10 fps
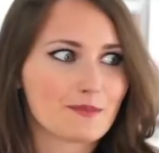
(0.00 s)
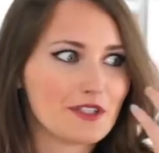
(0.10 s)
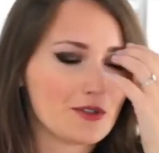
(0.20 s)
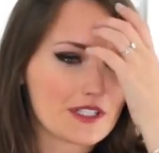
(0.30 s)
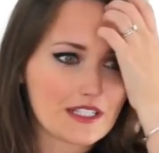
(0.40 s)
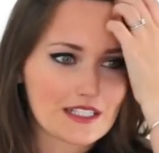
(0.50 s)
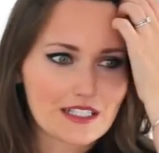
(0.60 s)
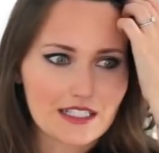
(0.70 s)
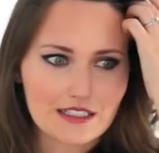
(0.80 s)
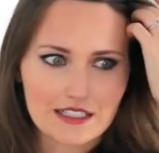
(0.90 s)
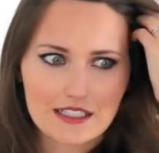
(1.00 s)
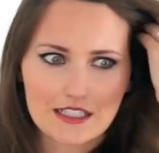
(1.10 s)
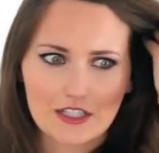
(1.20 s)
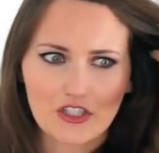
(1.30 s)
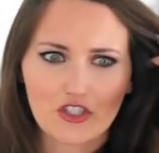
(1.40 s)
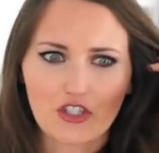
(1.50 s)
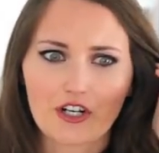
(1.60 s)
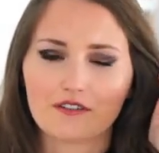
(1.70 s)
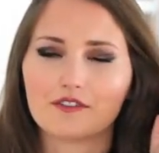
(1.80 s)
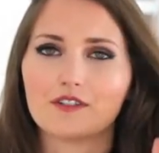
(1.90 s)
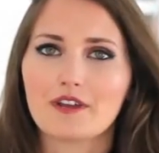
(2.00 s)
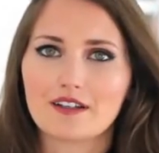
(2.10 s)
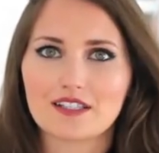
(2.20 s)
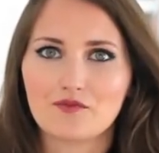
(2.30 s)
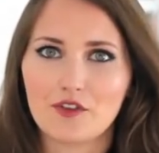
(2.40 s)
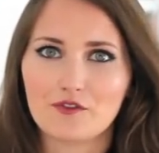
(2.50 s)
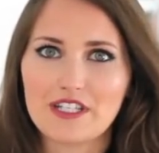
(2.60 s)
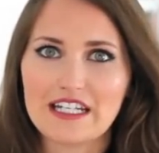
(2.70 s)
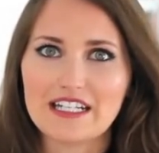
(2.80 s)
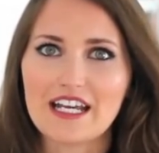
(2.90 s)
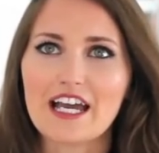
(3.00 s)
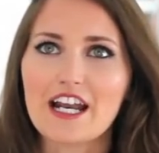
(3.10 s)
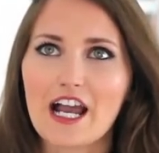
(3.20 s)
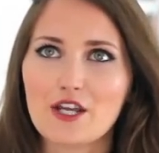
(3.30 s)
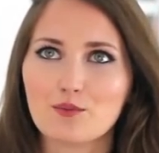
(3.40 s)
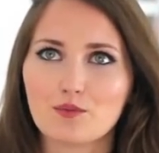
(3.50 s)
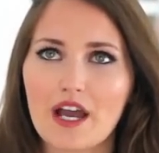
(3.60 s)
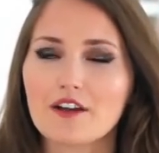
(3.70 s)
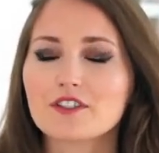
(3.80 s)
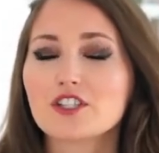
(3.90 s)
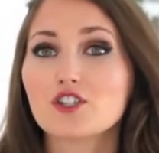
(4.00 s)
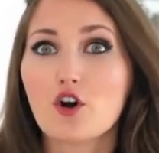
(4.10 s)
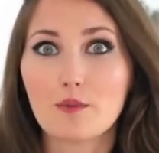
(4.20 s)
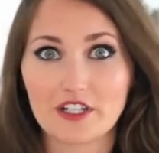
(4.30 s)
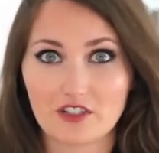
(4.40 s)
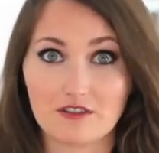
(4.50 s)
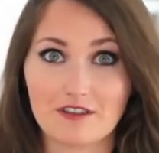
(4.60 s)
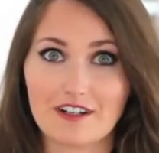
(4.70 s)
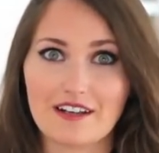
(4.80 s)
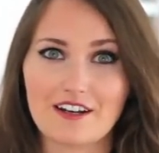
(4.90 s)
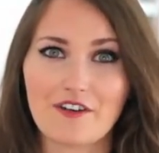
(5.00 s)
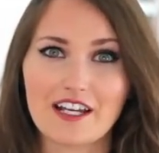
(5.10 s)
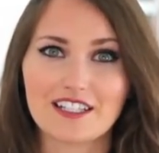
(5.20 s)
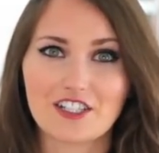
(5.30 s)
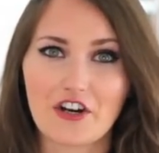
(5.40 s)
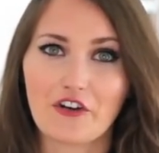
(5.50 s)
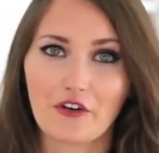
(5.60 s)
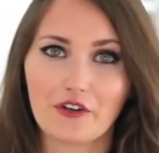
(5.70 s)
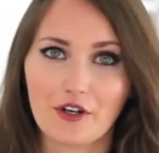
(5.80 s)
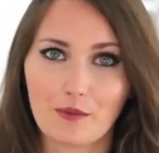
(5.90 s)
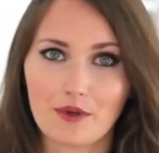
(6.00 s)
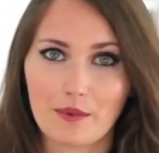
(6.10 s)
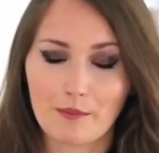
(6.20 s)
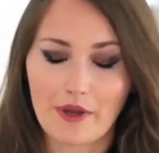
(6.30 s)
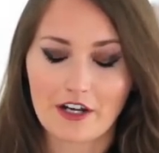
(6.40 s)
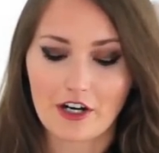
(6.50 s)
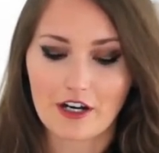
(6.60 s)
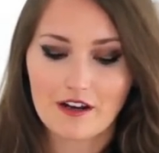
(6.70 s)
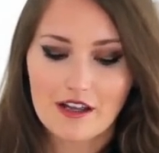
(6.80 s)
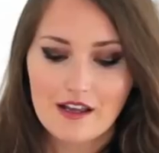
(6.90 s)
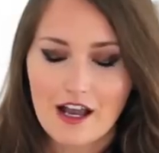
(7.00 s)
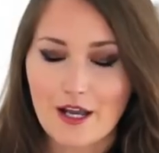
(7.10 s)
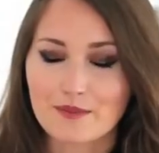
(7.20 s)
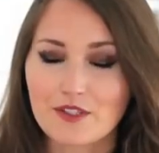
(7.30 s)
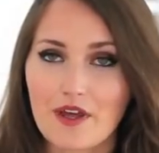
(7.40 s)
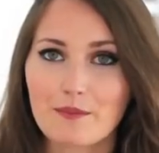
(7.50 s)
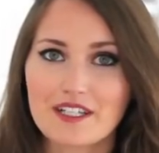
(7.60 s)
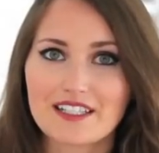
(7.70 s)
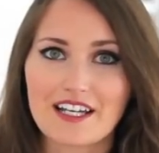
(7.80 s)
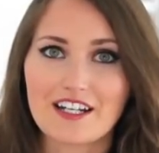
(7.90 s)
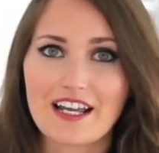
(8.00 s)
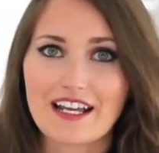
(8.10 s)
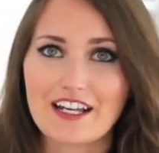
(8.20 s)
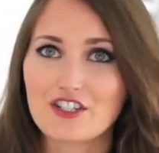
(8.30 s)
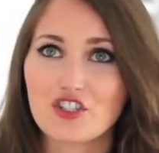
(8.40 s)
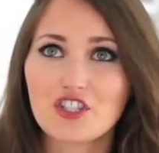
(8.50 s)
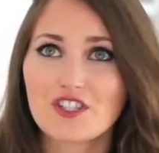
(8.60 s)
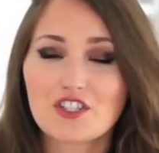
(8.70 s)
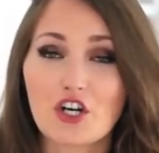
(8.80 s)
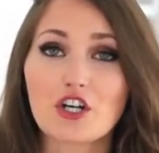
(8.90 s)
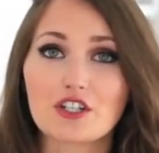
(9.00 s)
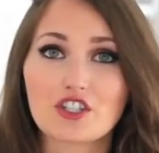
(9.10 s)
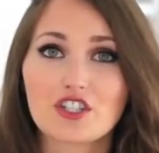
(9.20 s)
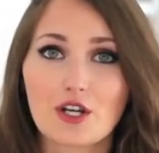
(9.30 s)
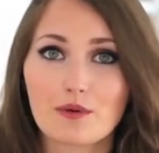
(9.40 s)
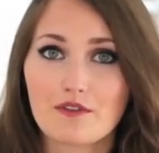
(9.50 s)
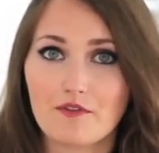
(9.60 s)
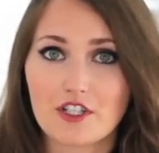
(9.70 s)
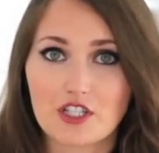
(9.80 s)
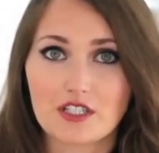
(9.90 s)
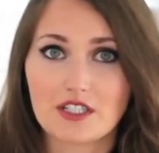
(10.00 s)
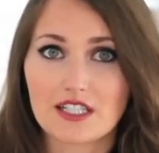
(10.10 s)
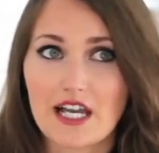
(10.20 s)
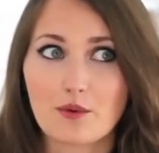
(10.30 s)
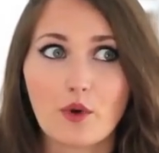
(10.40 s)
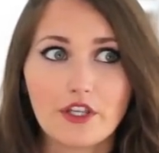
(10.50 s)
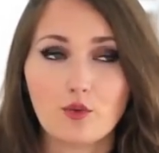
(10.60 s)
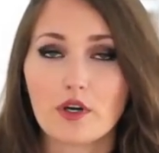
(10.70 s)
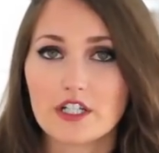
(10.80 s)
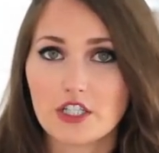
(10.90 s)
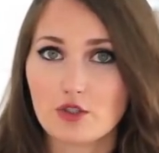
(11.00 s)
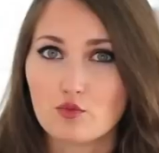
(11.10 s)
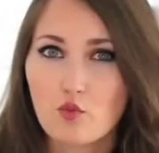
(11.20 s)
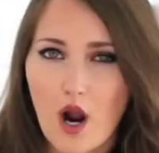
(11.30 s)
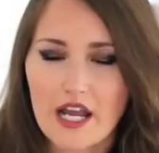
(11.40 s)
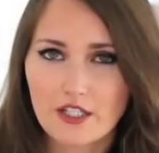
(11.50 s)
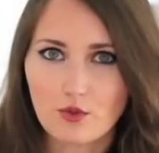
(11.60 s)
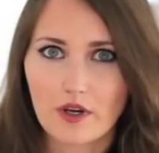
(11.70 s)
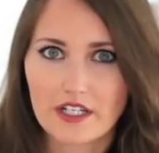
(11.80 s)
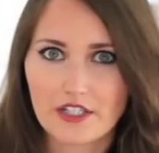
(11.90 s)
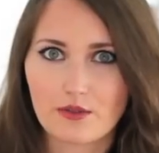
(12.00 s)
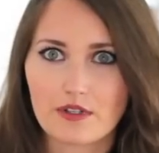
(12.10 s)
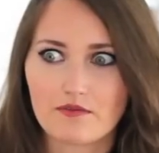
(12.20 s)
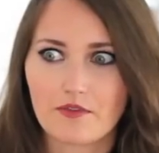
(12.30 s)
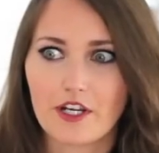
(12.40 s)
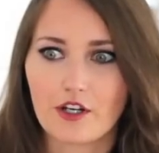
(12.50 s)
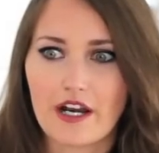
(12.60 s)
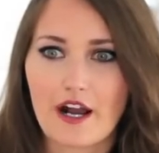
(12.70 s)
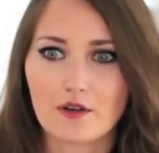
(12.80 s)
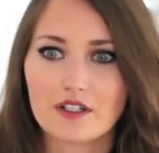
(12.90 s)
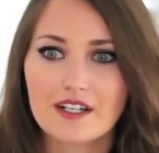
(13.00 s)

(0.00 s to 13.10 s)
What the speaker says: been doing this since the start of 2015, and I have so much to learn. And if I had started earlier, it would have been better. So that being said, just start with a vision, decide what you want to do, why you want to do it, and figure it out.